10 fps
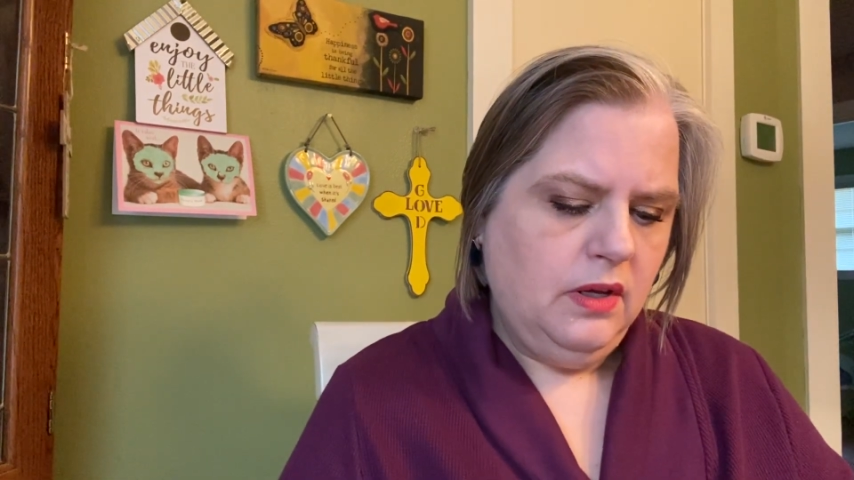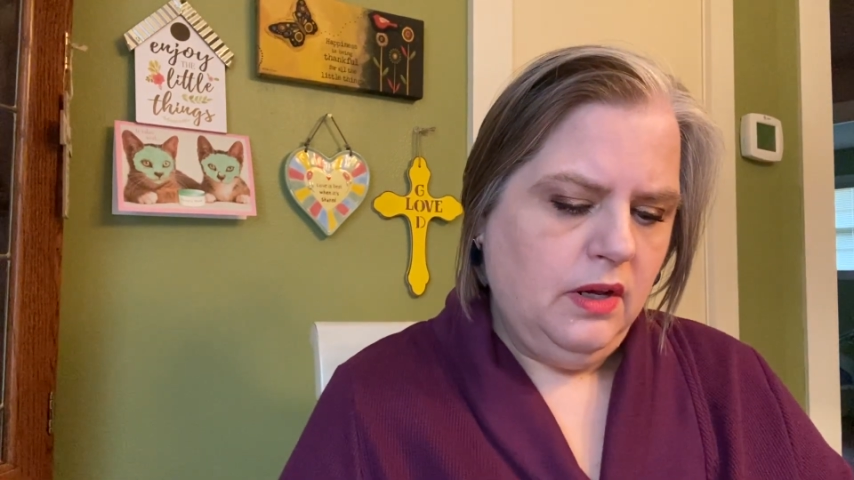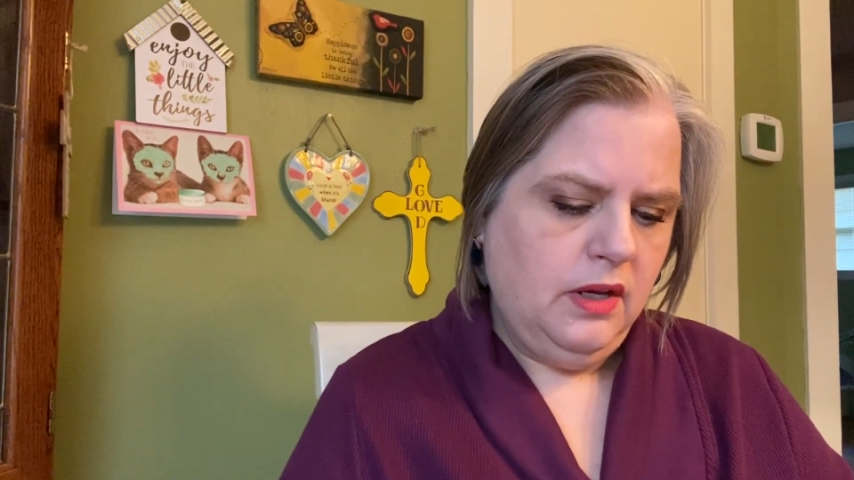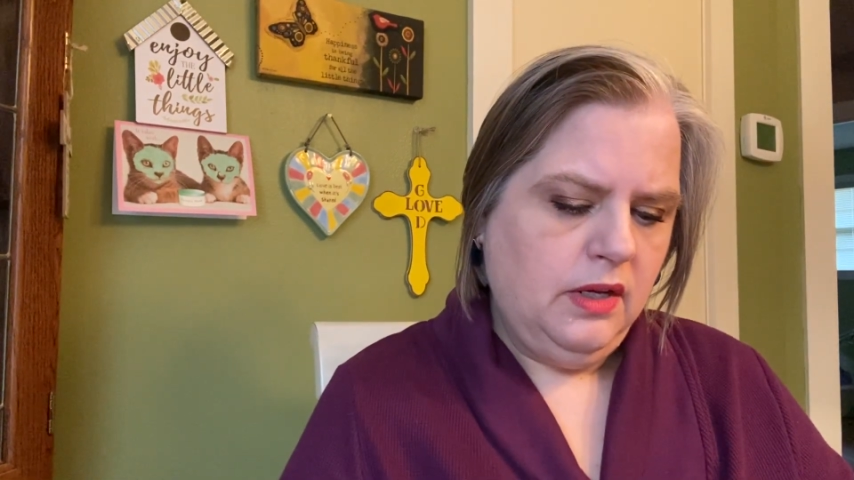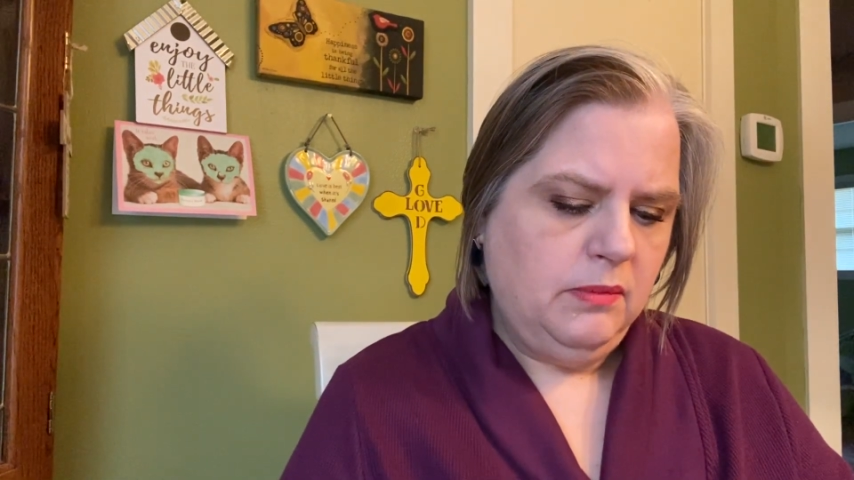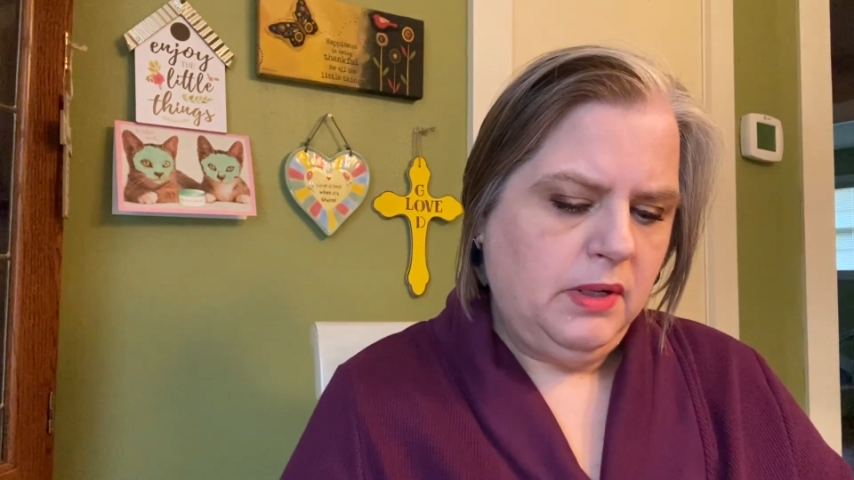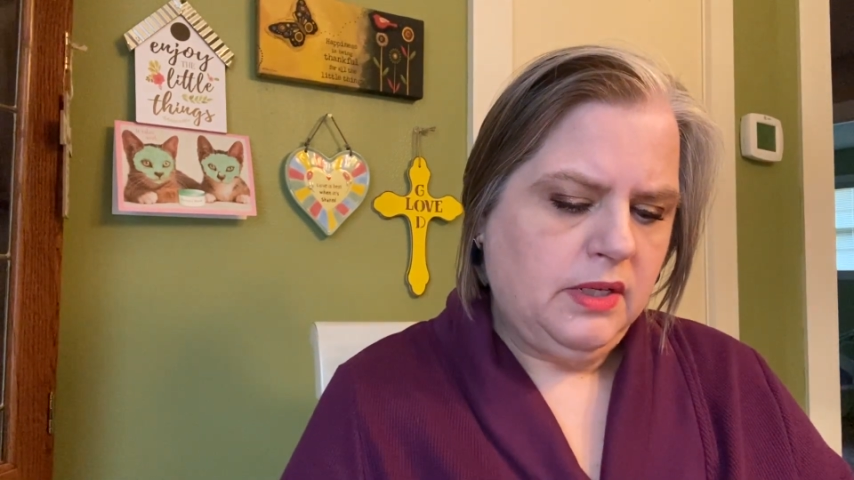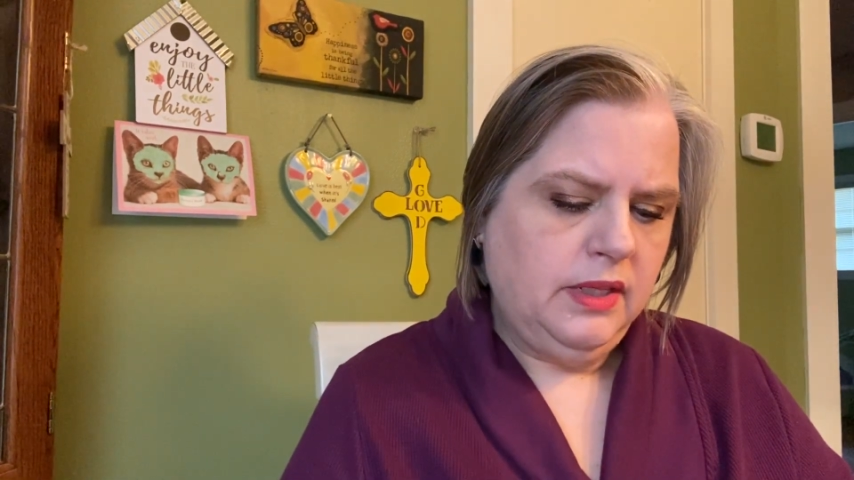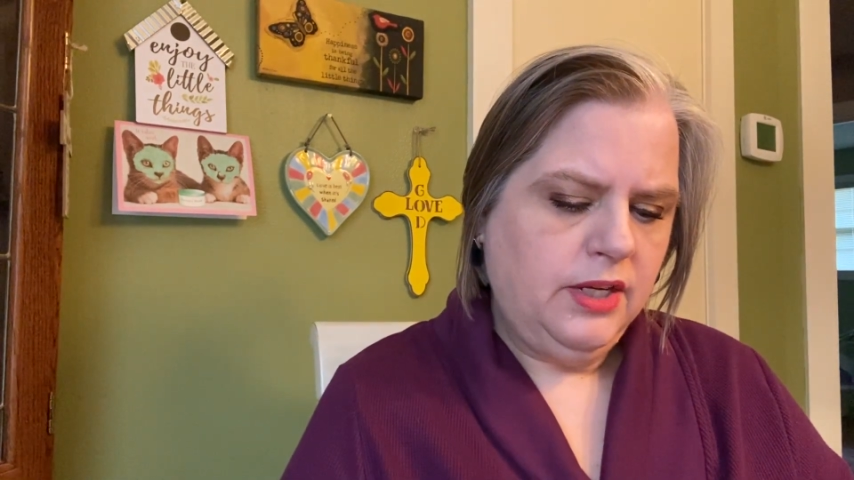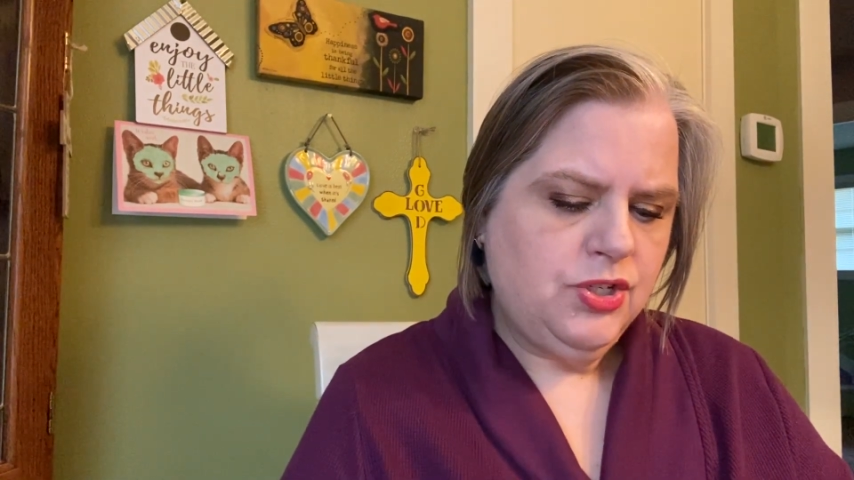um, a
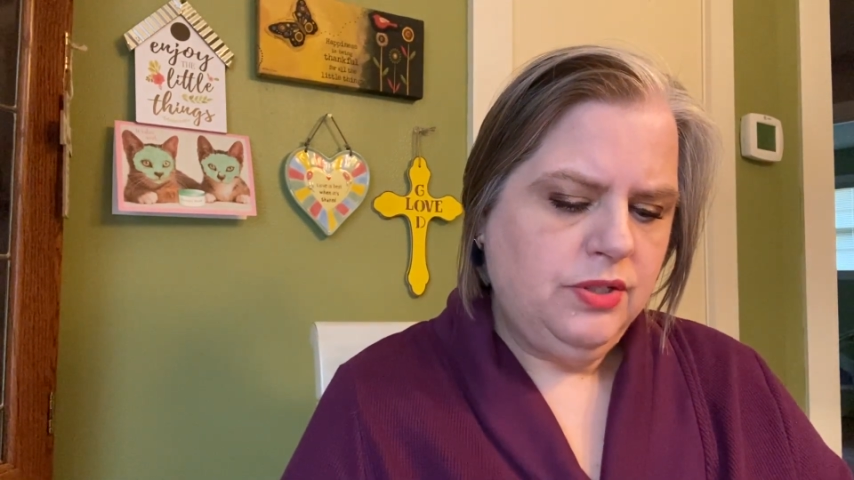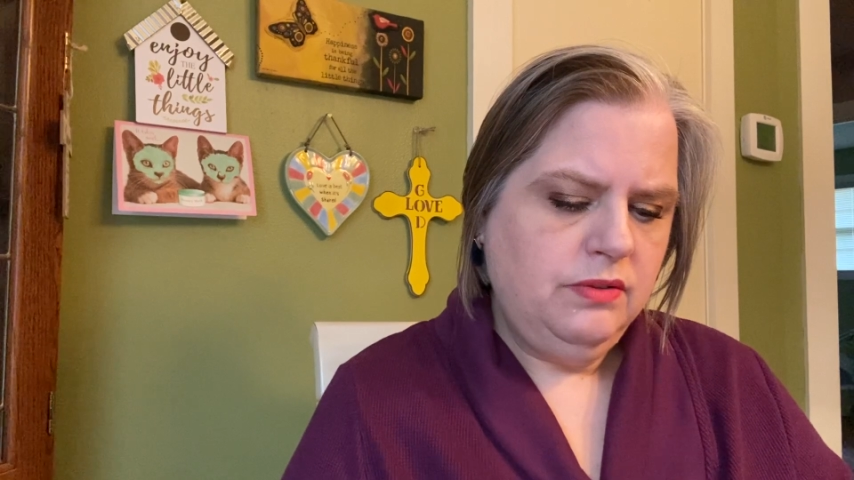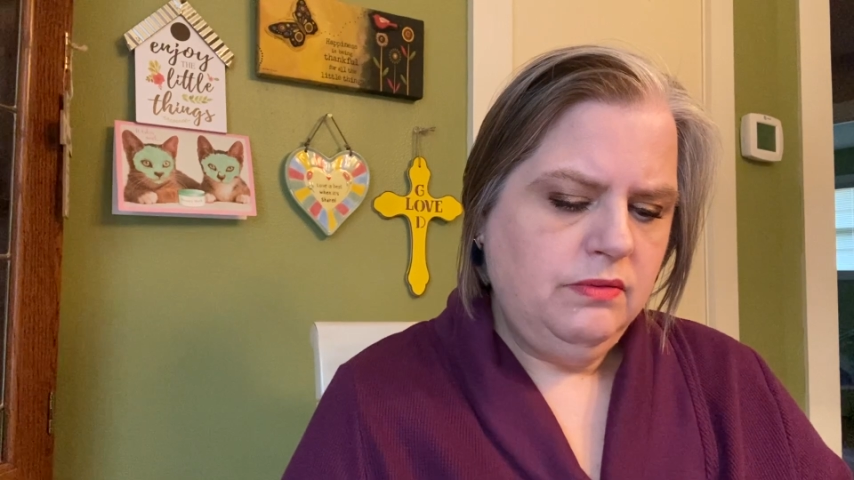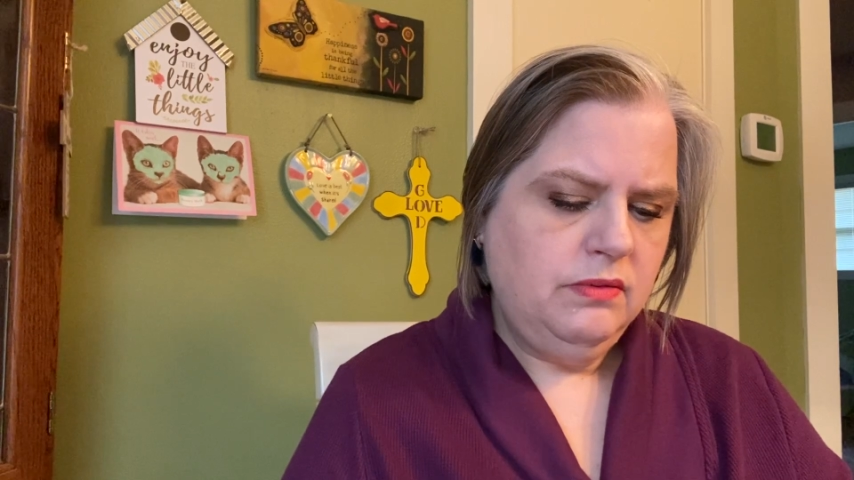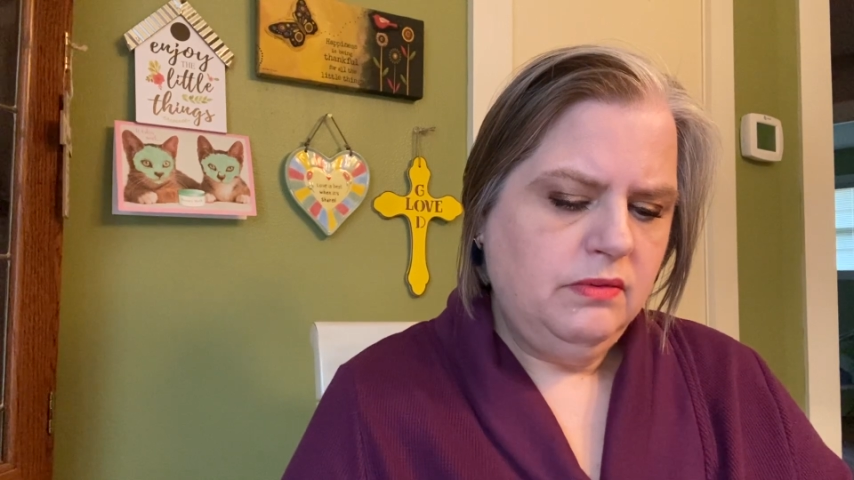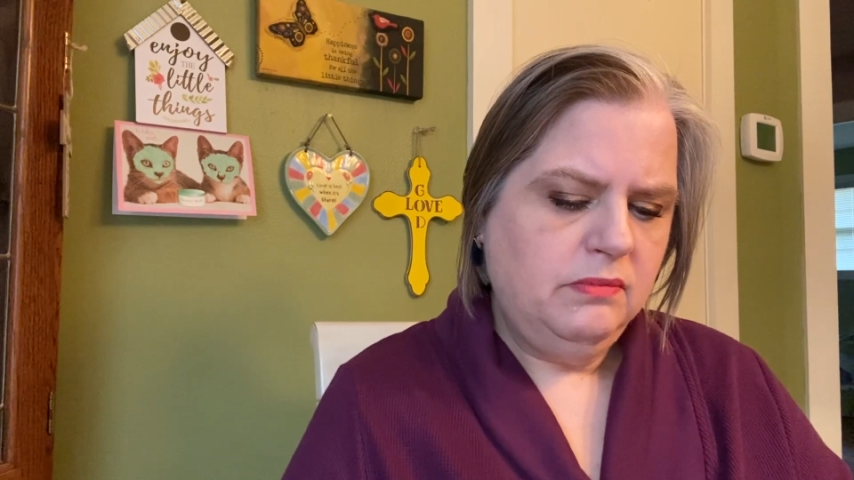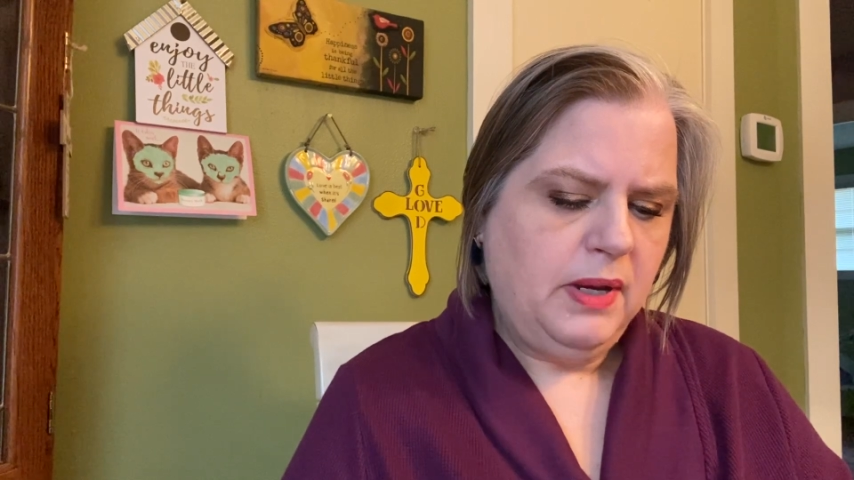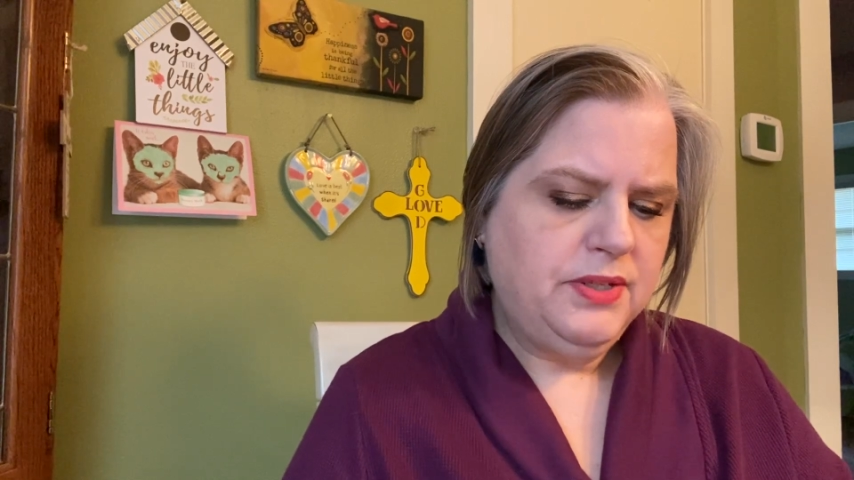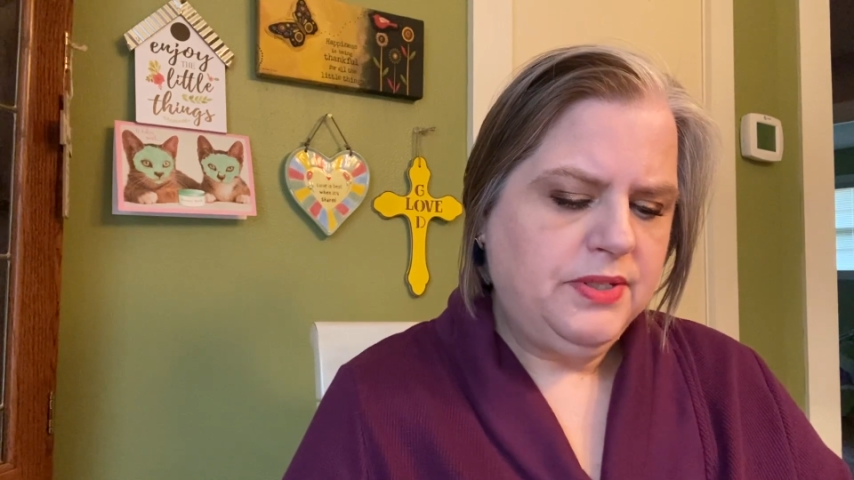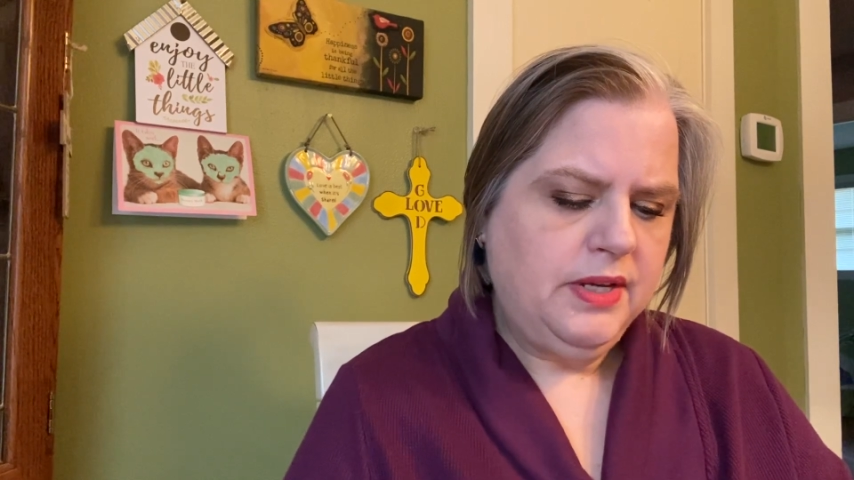collection
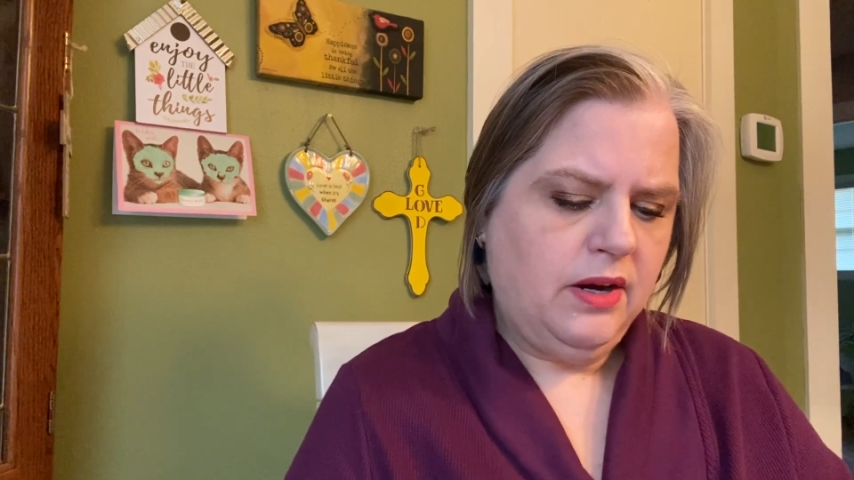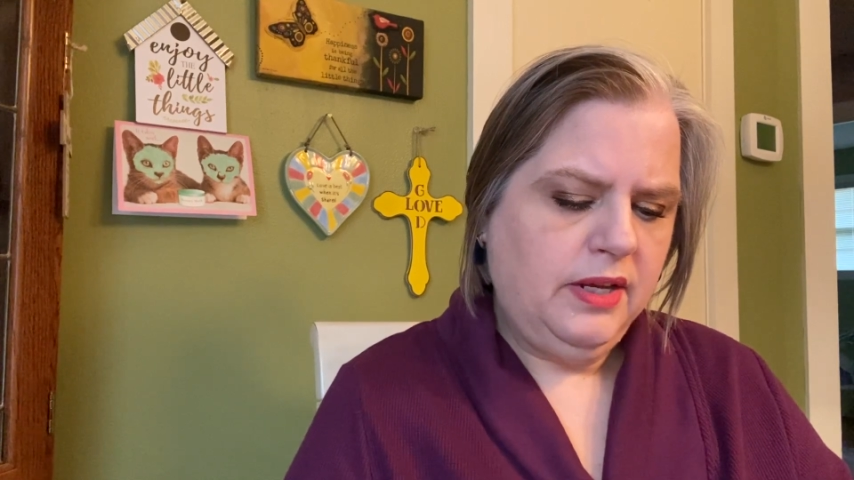by C.R.